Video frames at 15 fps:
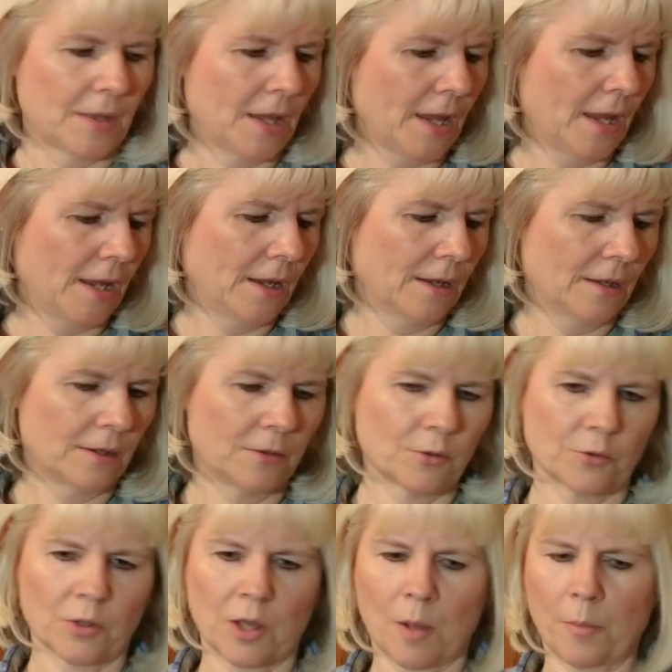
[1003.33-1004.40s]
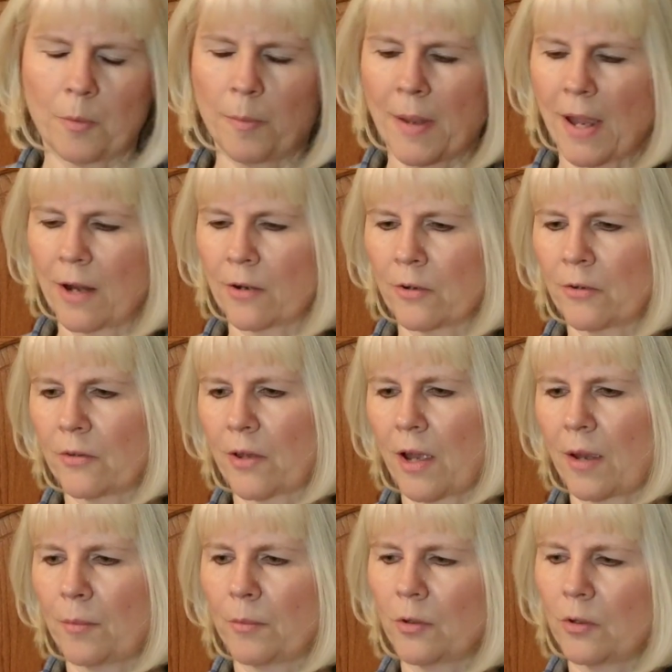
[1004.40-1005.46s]
And there's a couple patterns
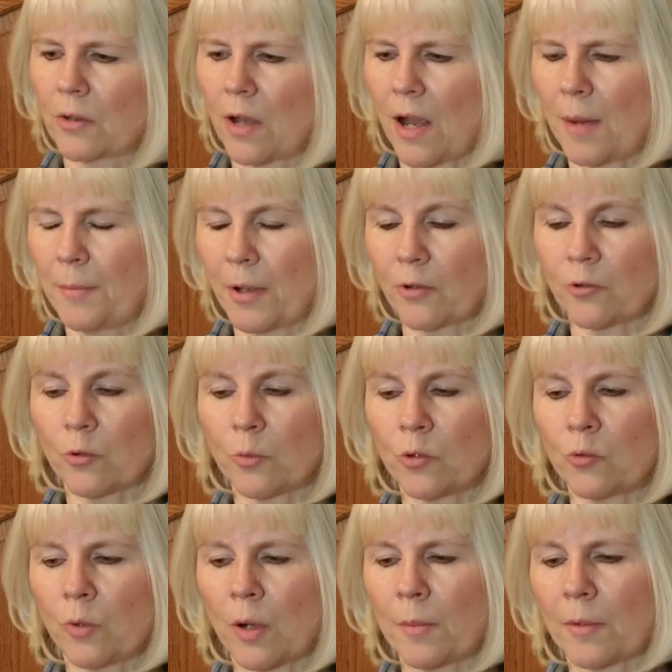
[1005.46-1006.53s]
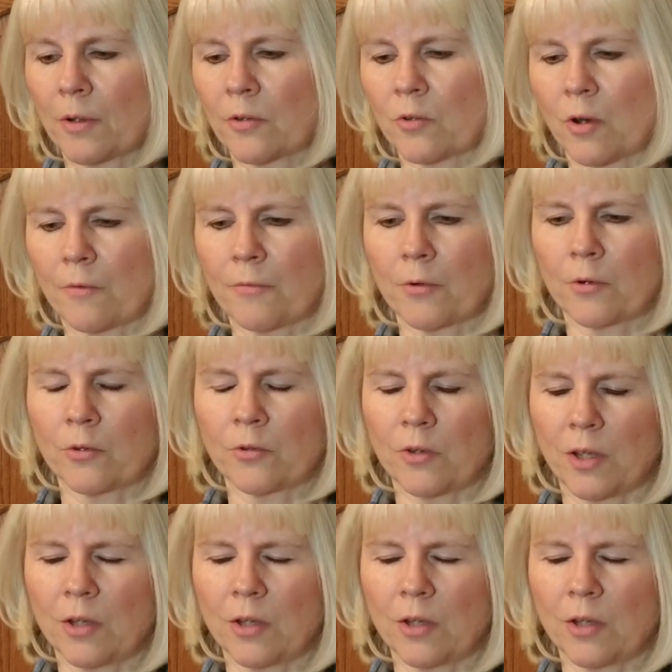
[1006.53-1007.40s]
I'm not sure which one I'm going to start first.